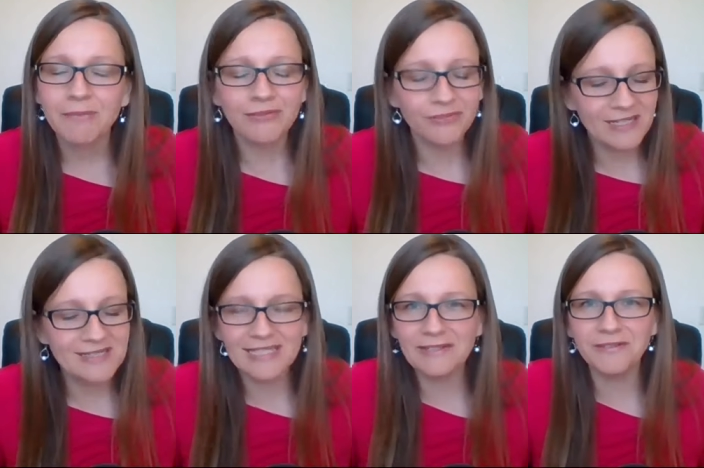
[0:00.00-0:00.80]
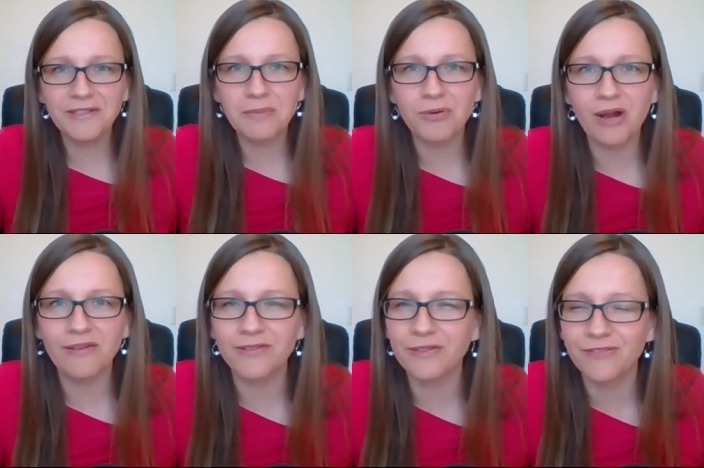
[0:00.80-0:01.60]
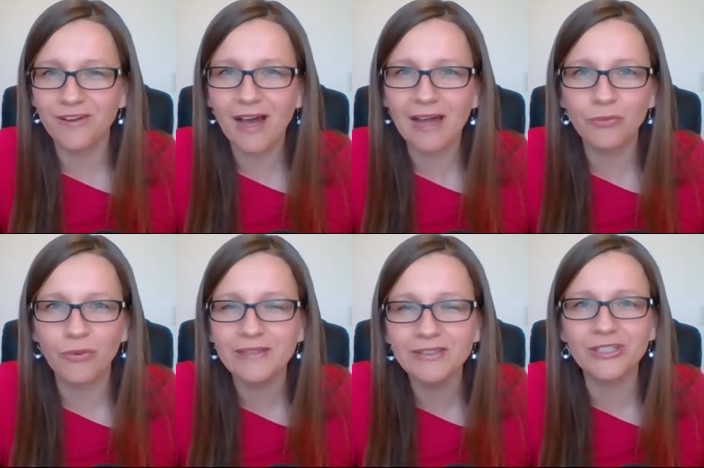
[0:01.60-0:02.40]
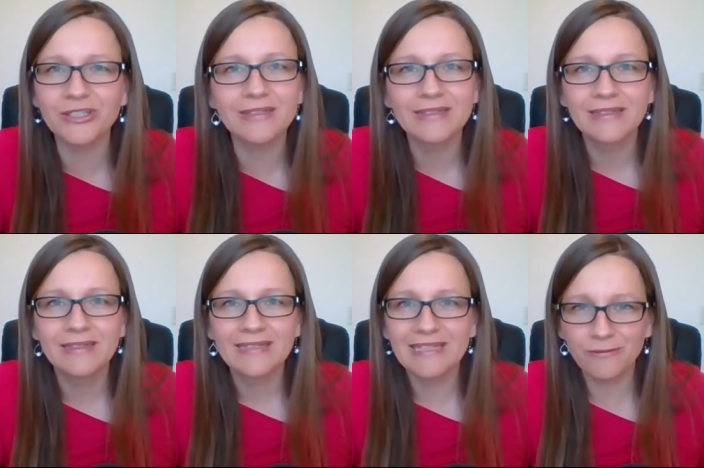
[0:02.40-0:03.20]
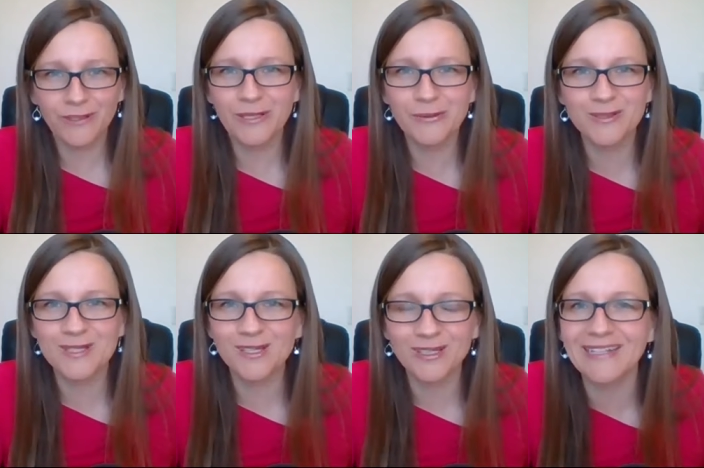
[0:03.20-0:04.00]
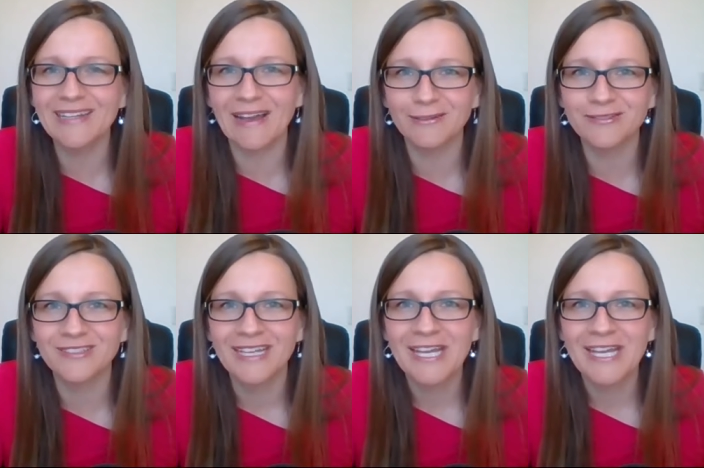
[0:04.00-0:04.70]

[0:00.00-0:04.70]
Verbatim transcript: My friends, even a prophet of God wondered if he was good enough.